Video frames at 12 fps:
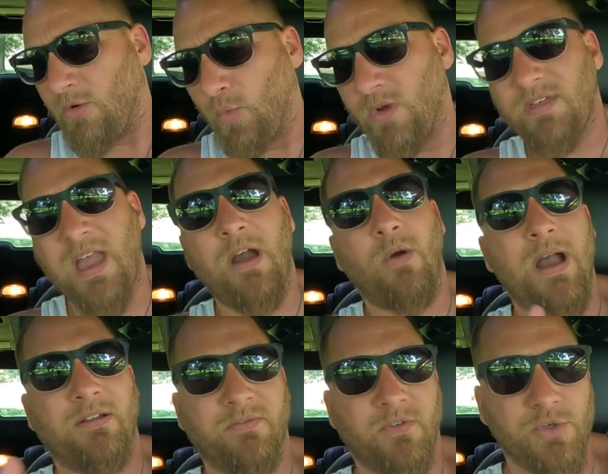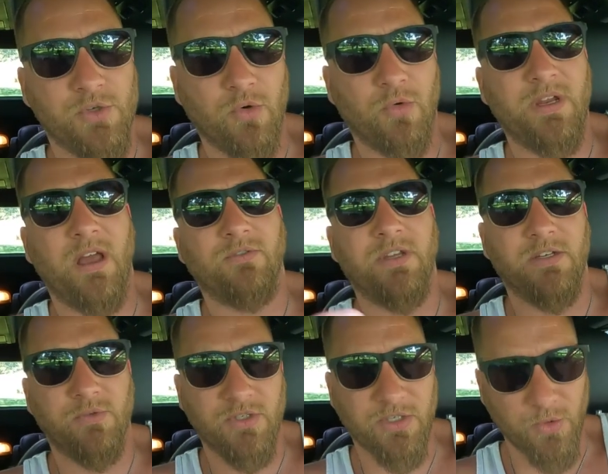with how out of control and how
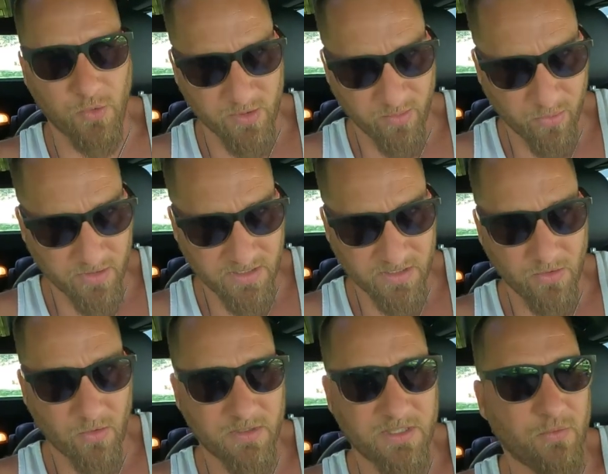dangerous the Georgia prisons are.